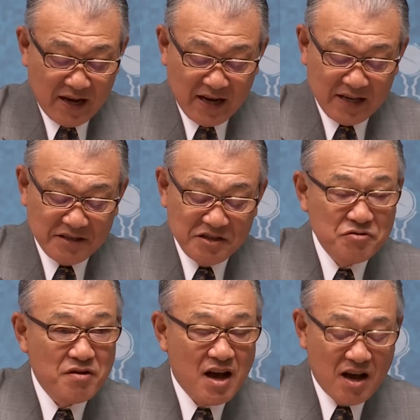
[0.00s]
As
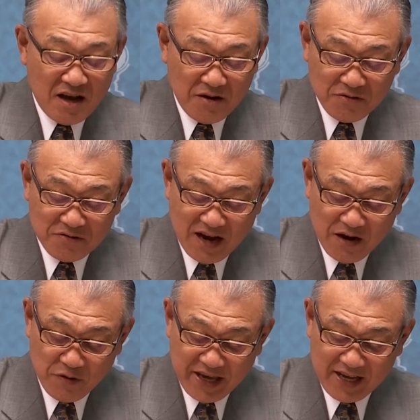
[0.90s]
you are all
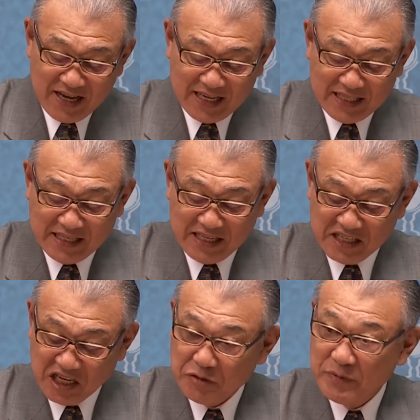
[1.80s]
aware, this is
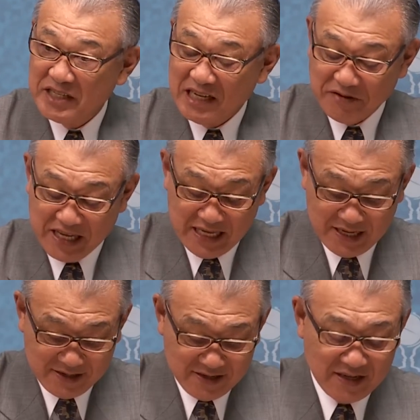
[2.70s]
a special
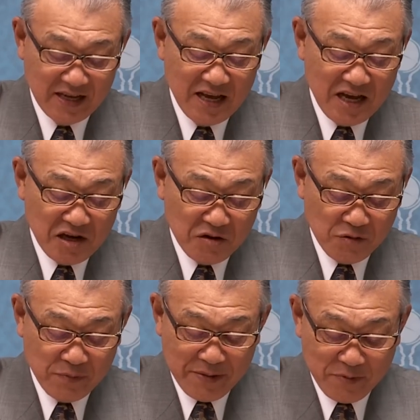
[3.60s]
year
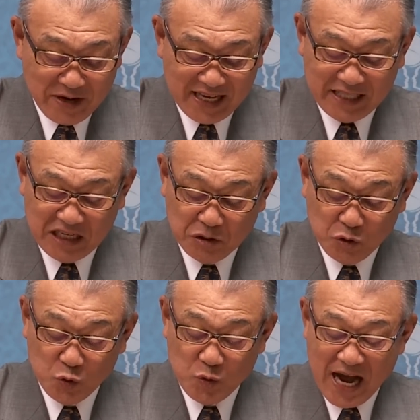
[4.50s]
commemorating
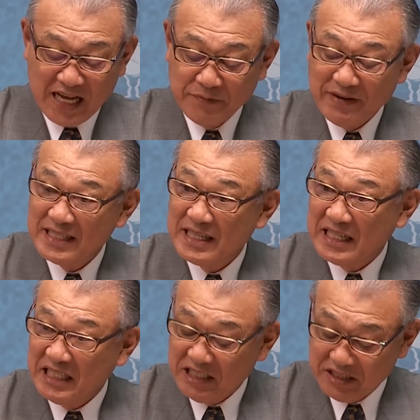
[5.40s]
2
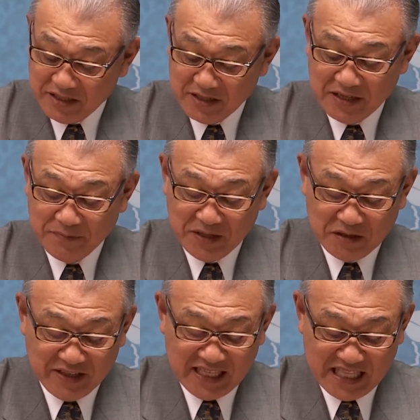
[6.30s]
anniversaries
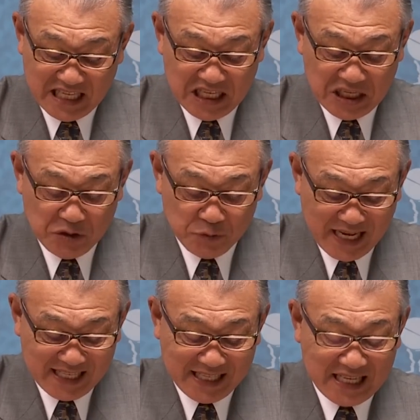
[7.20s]
between the
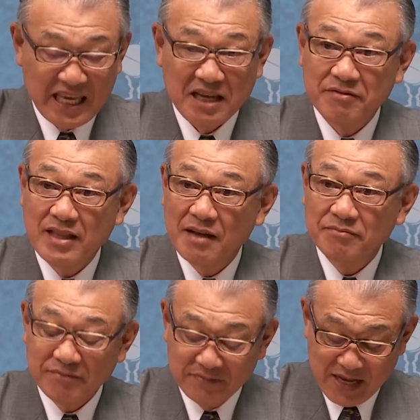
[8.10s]
United Kingdom
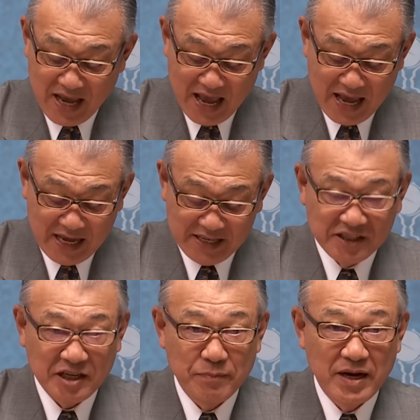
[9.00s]
and
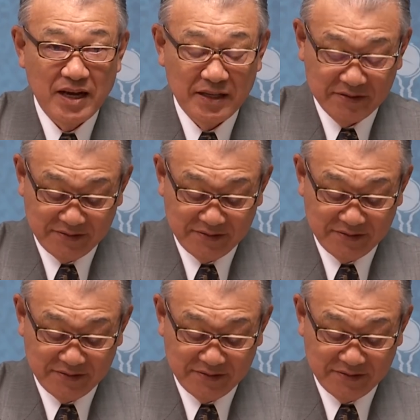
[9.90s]
Japan.